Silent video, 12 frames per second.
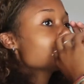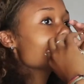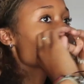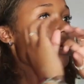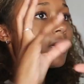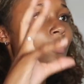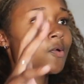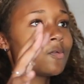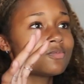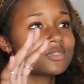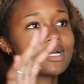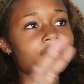Sherlock
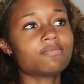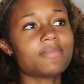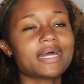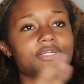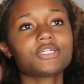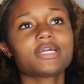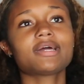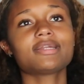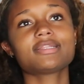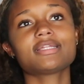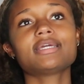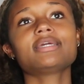Holmes kind of magic kind
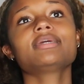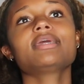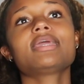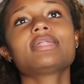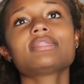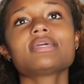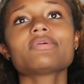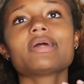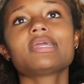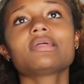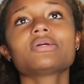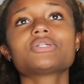of thing in The
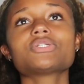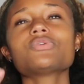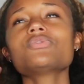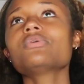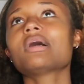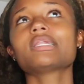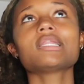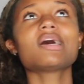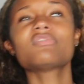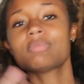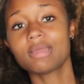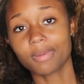Irregulars, ooh, I'd
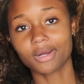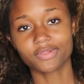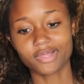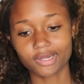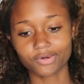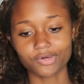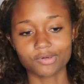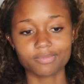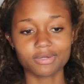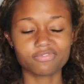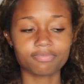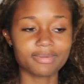love to be a part of that group
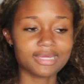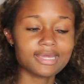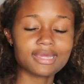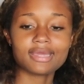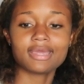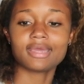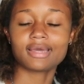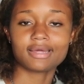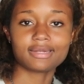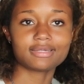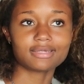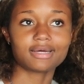of Bea
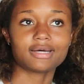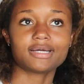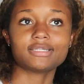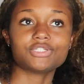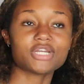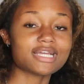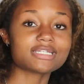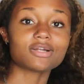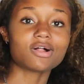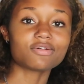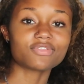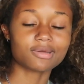and Jess and
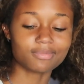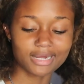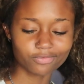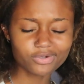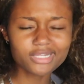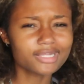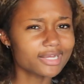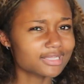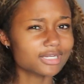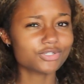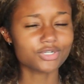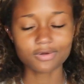all of them. I really like
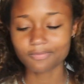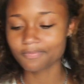that show.